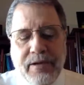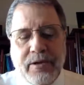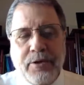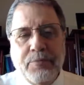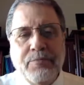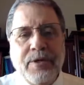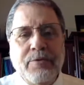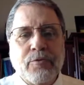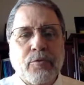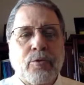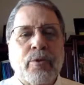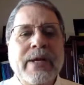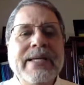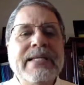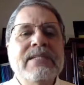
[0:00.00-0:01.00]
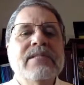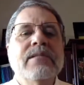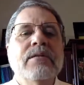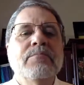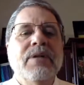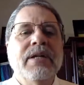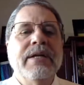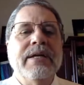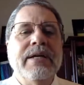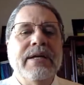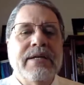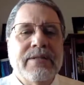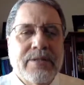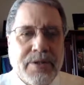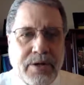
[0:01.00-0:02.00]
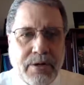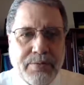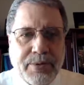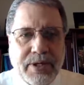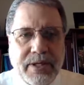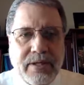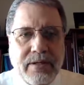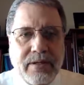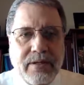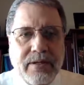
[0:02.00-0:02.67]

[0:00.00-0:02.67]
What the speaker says: could be reasonably interpreted